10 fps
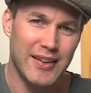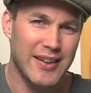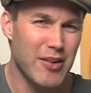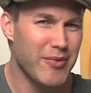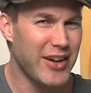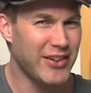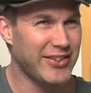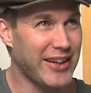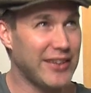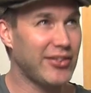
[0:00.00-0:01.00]
you know, it might not
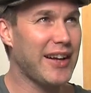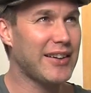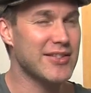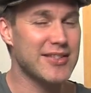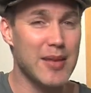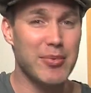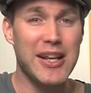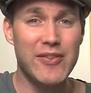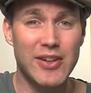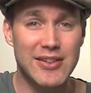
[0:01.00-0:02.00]
sound exactly the same, but
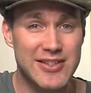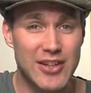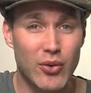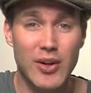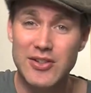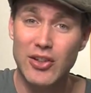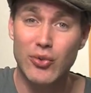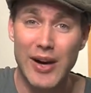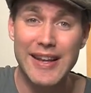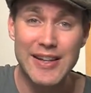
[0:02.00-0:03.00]
even still, it's a
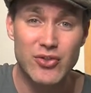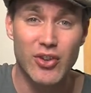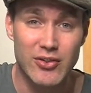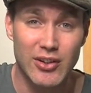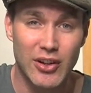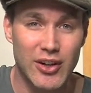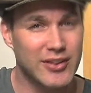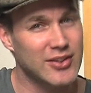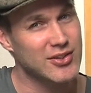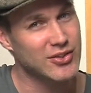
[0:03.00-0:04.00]
great intro to learn
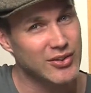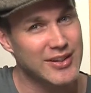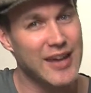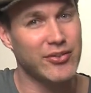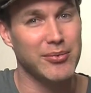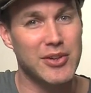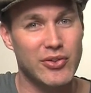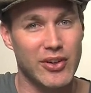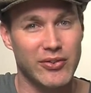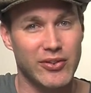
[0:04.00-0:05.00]
because it's good to have some
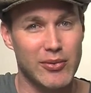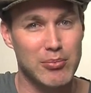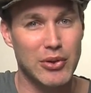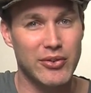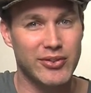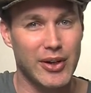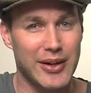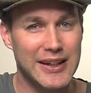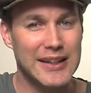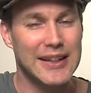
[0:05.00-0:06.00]
intros for some blues. So
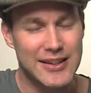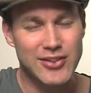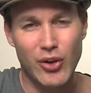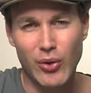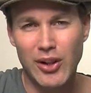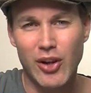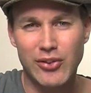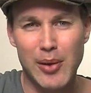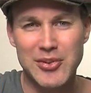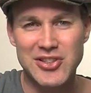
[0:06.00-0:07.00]
uh, let's go to a
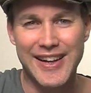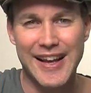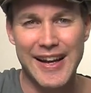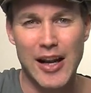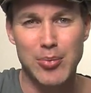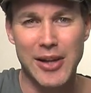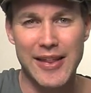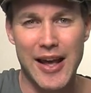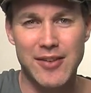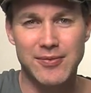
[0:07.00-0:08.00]
close-up and check out how to play
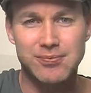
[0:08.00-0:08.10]
that.